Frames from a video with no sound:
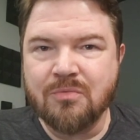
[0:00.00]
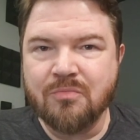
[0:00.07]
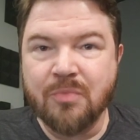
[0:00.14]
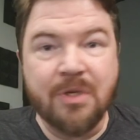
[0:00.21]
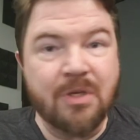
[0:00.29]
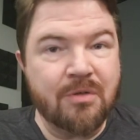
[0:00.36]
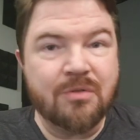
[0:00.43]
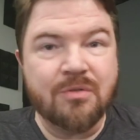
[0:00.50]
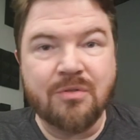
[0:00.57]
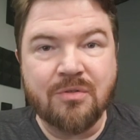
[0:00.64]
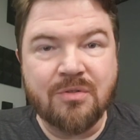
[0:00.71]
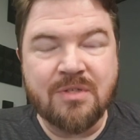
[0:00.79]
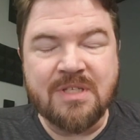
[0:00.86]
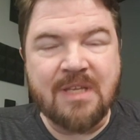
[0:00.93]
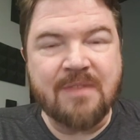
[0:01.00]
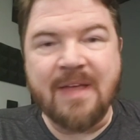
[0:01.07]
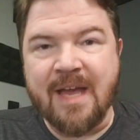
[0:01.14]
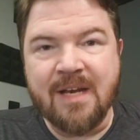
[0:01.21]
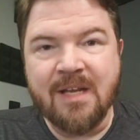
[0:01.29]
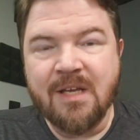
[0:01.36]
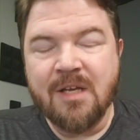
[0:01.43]
Well, you see
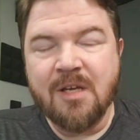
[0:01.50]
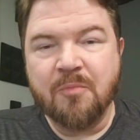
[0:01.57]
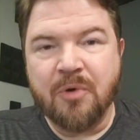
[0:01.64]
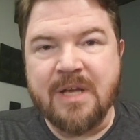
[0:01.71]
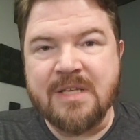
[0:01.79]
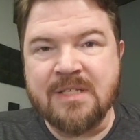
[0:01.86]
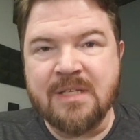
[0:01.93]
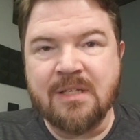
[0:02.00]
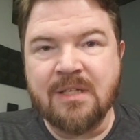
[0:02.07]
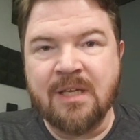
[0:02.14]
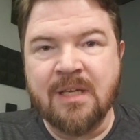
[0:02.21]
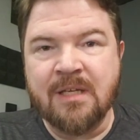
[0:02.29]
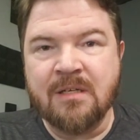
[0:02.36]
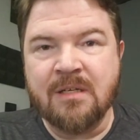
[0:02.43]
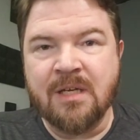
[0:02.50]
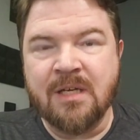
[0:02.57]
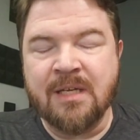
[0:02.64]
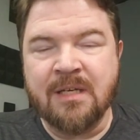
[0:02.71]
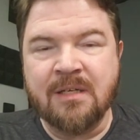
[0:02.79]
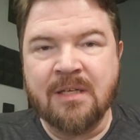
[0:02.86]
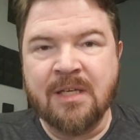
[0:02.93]
that present
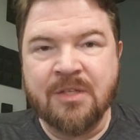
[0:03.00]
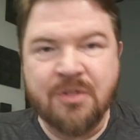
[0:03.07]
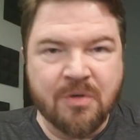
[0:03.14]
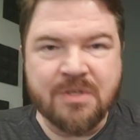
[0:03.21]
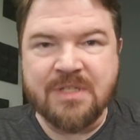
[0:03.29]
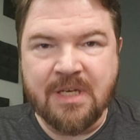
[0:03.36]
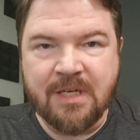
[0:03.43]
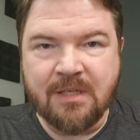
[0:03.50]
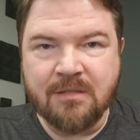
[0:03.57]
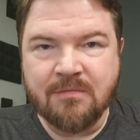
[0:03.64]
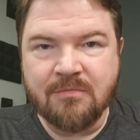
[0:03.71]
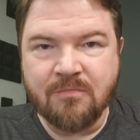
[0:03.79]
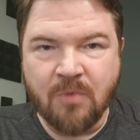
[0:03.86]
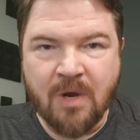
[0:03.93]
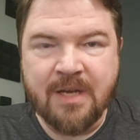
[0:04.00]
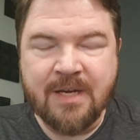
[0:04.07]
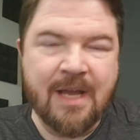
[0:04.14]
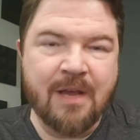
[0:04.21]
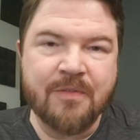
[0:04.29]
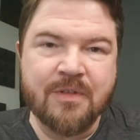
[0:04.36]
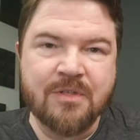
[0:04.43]
in your city right
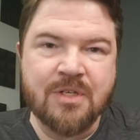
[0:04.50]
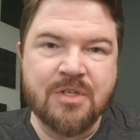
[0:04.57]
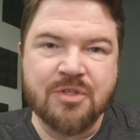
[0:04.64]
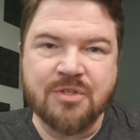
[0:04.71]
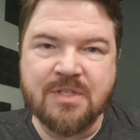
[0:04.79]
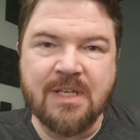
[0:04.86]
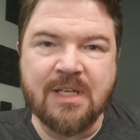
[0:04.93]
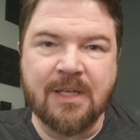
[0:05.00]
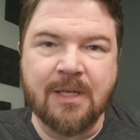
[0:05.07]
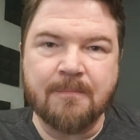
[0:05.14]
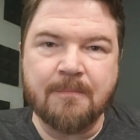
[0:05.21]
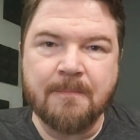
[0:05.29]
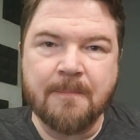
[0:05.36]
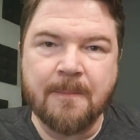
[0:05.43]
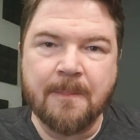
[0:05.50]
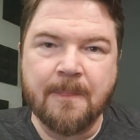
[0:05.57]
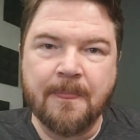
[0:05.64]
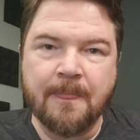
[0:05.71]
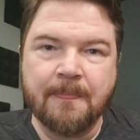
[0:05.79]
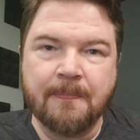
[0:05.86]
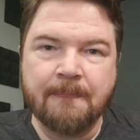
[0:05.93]
now that you're sitting in.
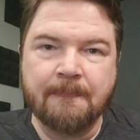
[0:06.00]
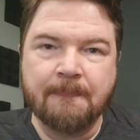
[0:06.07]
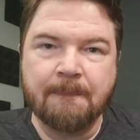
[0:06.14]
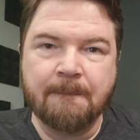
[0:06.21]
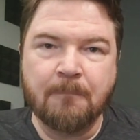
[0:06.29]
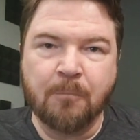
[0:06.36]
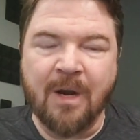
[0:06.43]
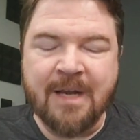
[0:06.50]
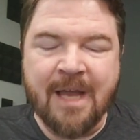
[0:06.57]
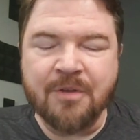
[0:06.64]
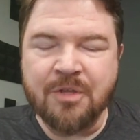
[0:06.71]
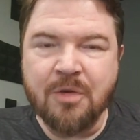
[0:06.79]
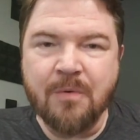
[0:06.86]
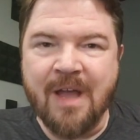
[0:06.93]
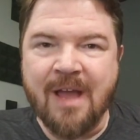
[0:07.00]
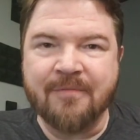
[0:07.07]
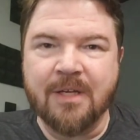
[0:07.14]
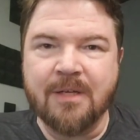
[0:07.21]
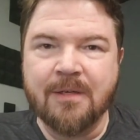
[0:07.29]
Right now, you have